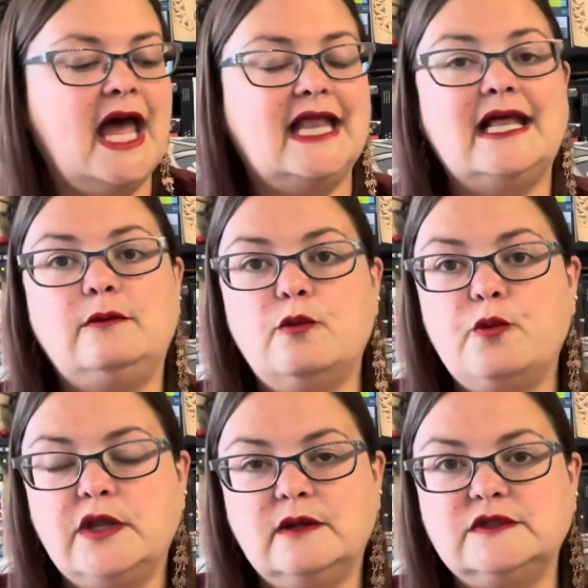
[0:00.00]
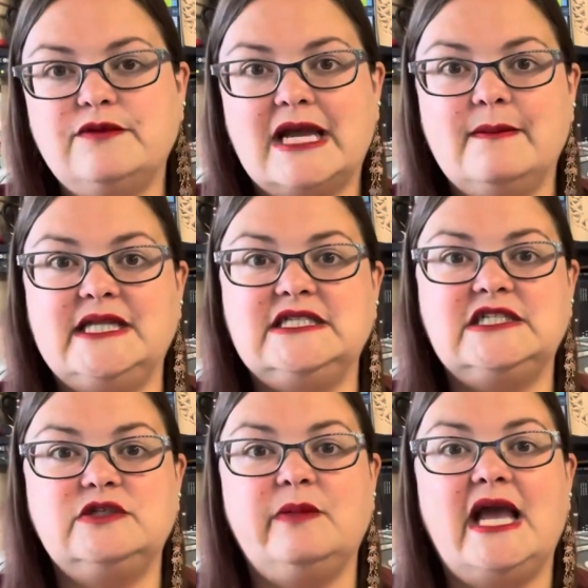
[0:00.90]
And then one that was recommended
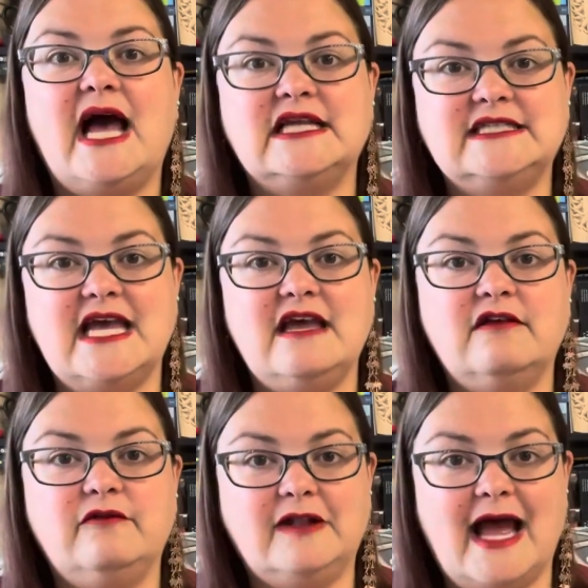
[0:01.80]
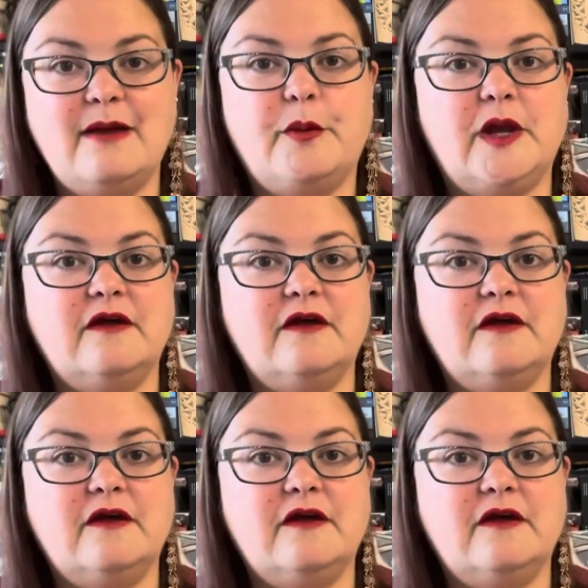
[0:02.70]
to me at a library